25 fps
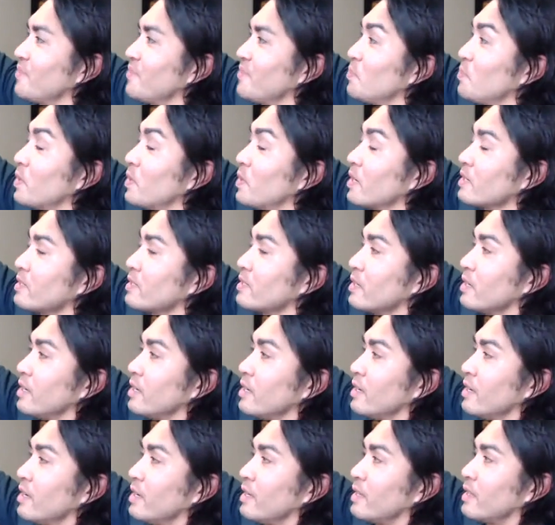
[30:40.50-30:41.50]
but
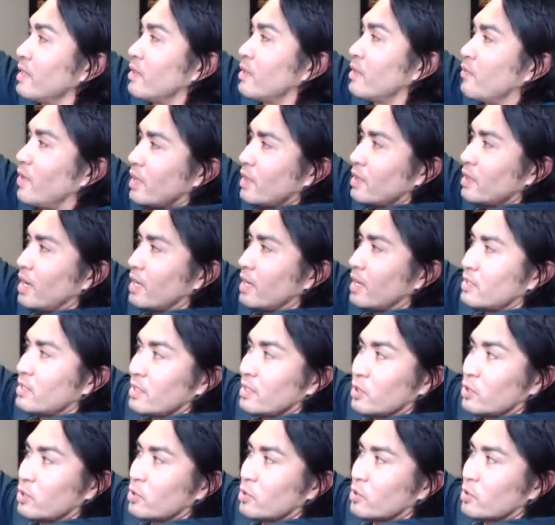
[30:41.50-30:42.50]
the fact that
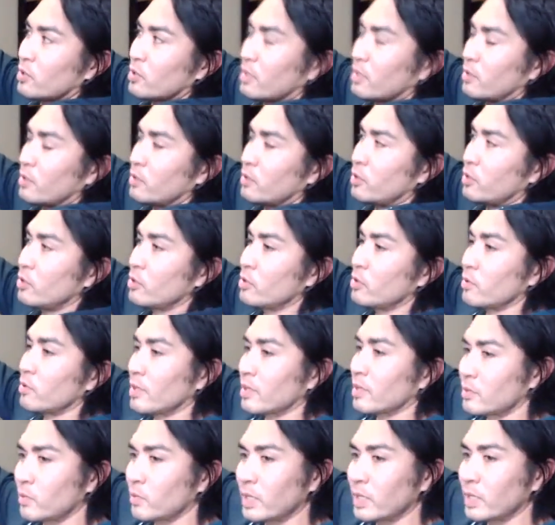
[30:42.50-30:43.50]
signature's on there too,
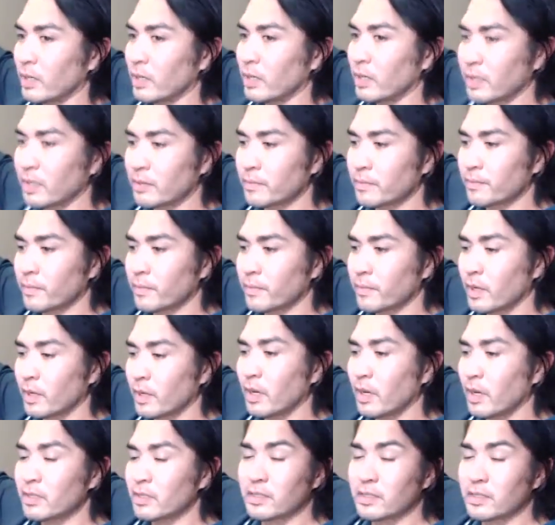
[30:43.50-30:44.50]
because we are in
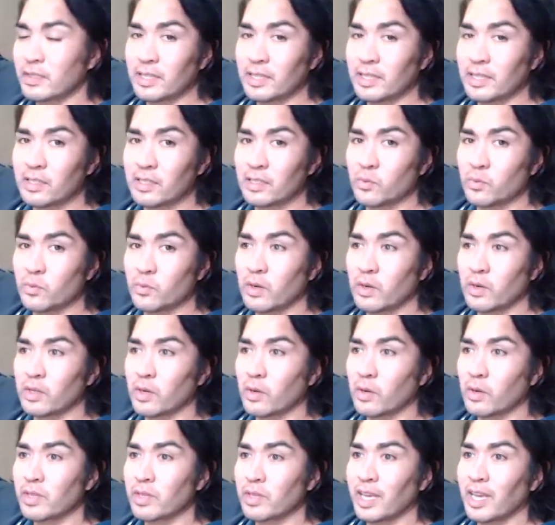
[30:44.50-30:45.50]
Austin, Texas, and we are the
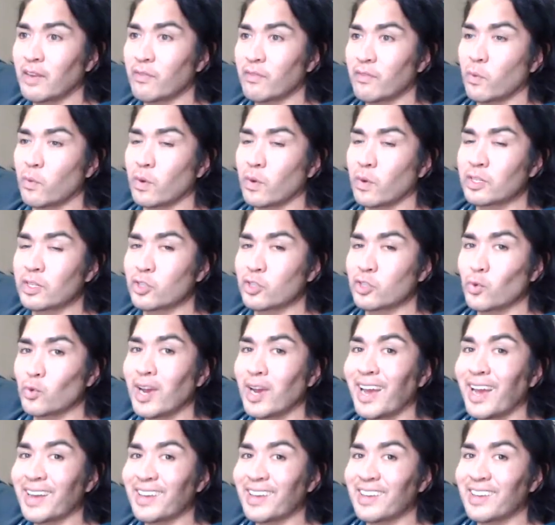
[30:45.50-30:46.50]
only F1
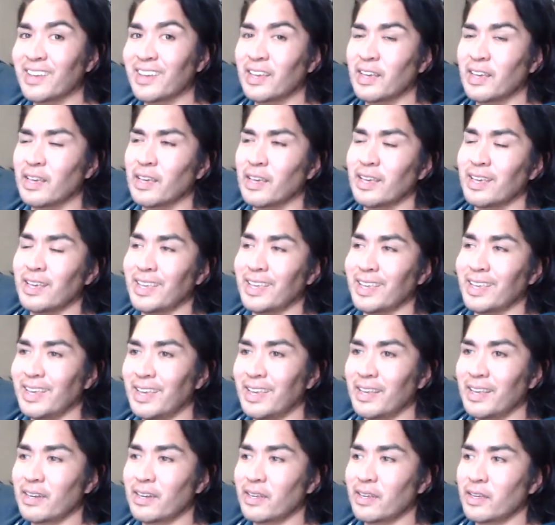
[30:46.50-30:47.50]
track
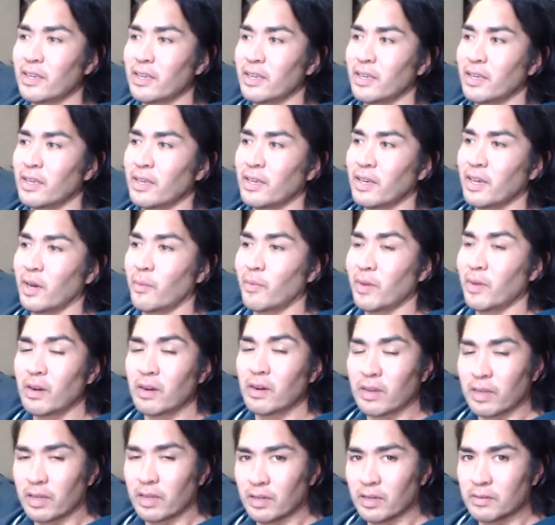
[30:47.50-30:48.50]
in
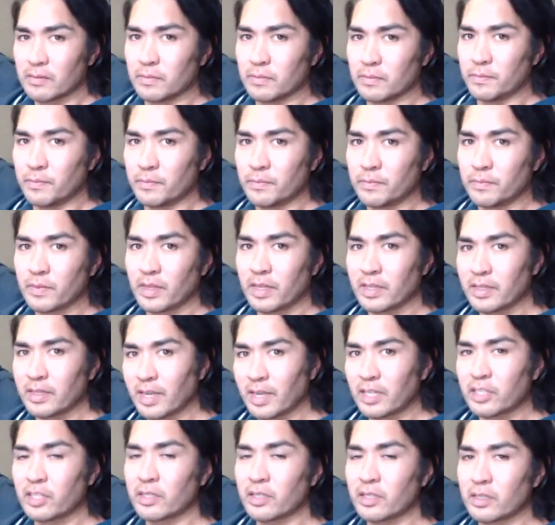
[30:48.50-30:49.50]
America is
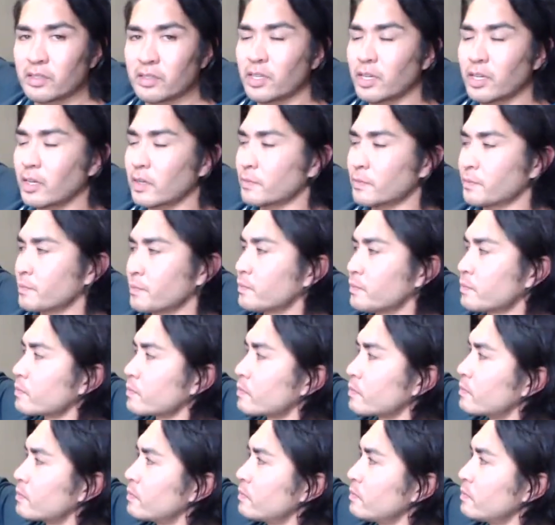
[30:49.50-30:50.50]
actually in this town.
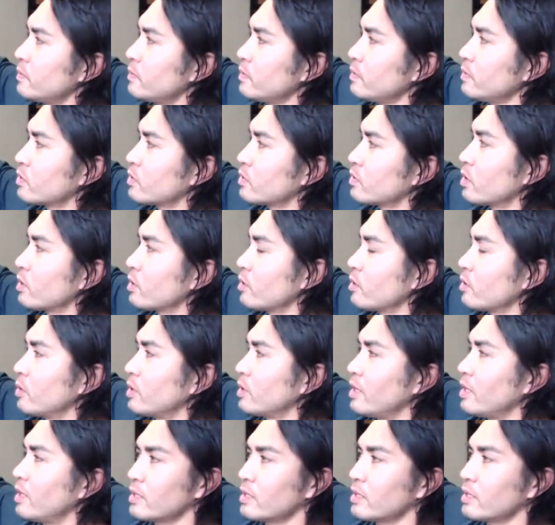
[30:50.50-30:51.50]
So you
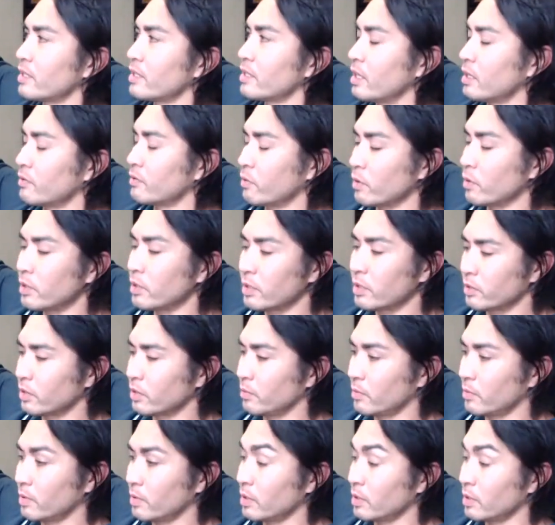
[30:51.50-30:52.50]
would think it's in California or
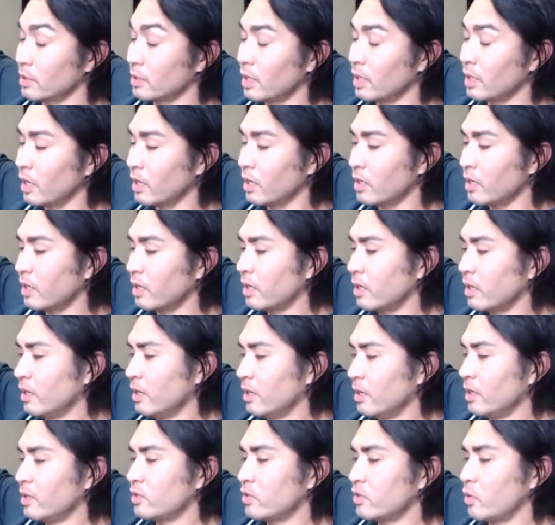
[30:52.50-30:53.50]
something, but it's not.
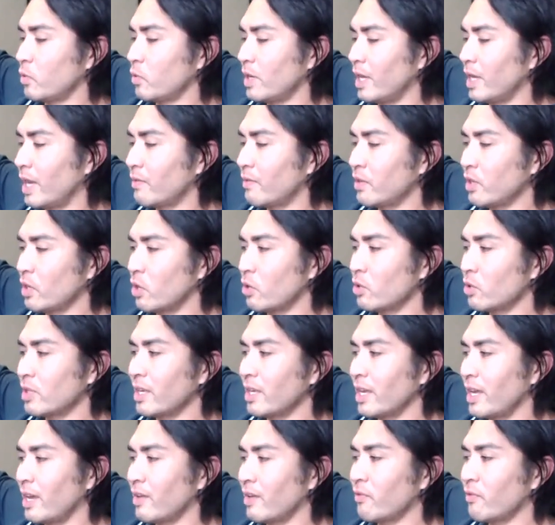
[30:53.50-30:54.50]
So we have the
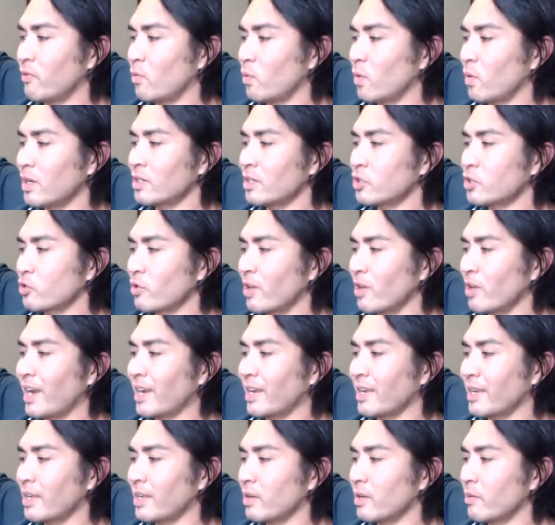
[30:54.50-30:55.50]
only F1
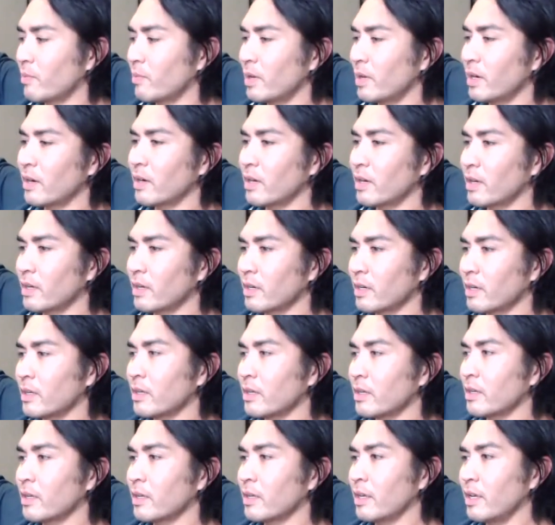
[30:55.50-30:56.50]
track in America
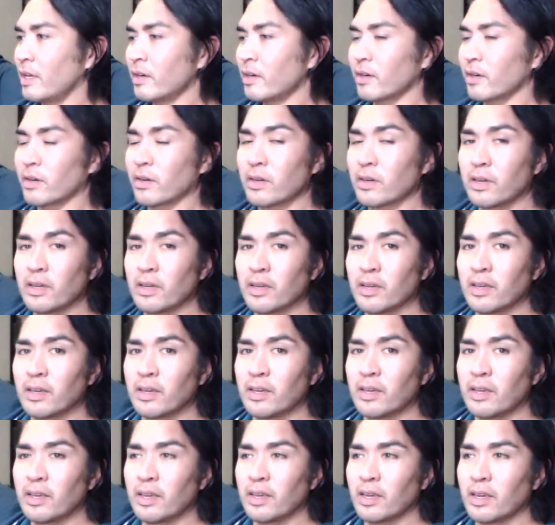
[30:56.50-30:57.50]
here,
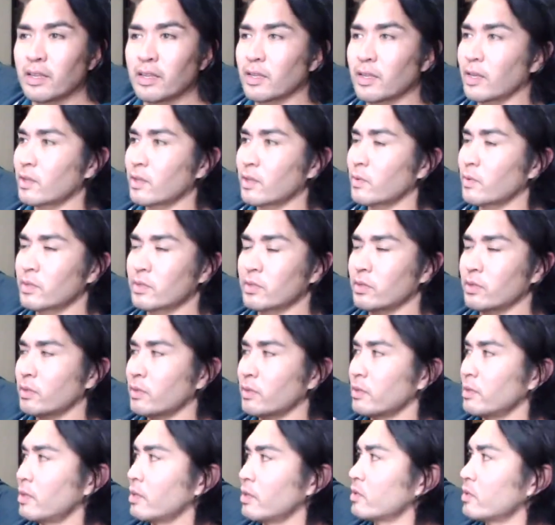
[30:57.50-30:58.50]
and the other ones
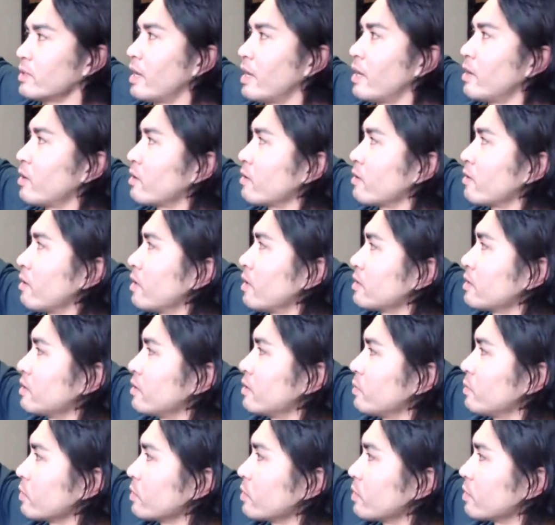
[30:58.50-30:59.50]
are you know scattered across
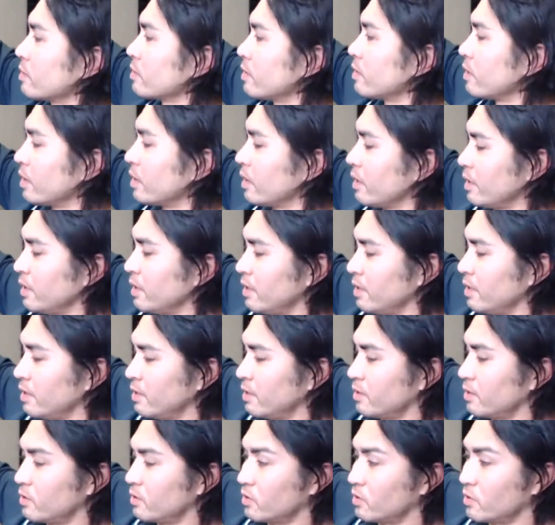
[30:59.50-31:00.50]
the world
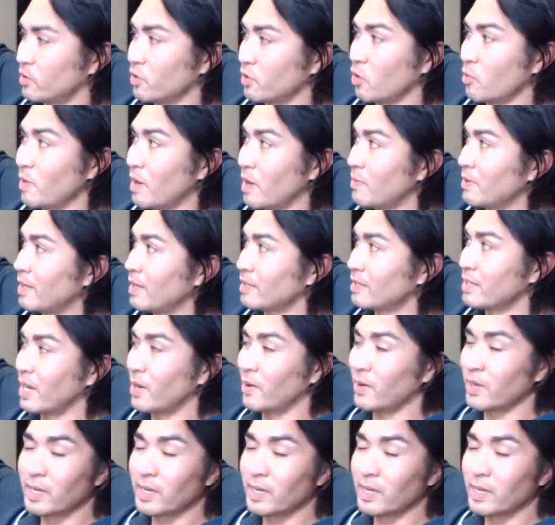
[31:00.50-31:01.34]
so maybe that's how